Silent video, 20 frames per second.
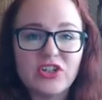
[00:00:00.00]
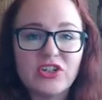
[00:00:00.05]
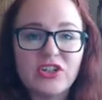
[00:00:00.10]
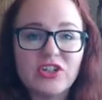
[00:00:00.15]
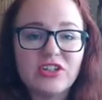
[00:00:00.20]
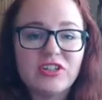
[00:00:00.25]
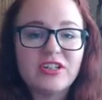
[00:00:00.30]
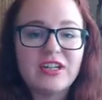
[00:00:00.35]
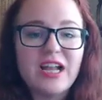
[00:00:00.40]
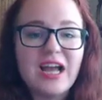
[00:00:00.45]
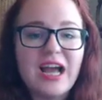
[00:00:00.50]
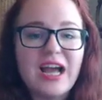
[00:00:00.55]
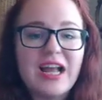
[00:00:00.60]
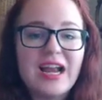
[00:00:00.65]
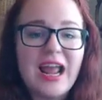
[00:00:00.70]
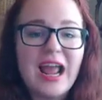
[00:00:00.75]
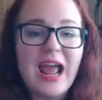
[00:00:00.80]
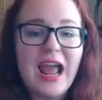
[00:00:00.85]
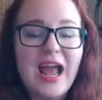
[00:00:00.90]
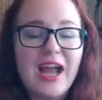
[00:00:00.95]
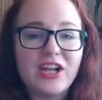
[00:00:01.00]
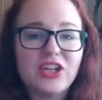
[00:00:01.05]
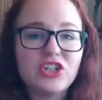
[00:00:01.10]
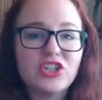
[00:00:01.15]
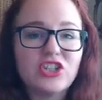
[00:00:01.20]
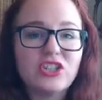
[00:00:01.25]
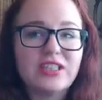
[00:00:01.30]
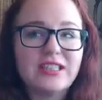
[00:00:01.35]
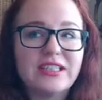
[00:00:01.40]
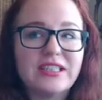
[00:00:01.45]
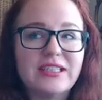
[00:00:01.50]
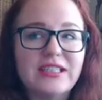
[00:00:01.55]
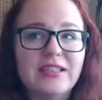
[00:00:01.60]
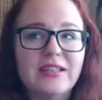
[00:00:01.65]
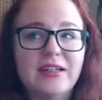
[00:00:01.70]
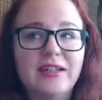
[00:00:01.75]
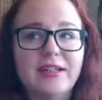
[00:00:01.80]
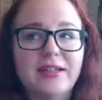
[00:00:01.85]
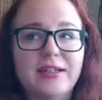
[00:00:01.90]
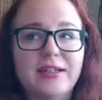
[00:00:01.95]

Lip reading: So you're not actually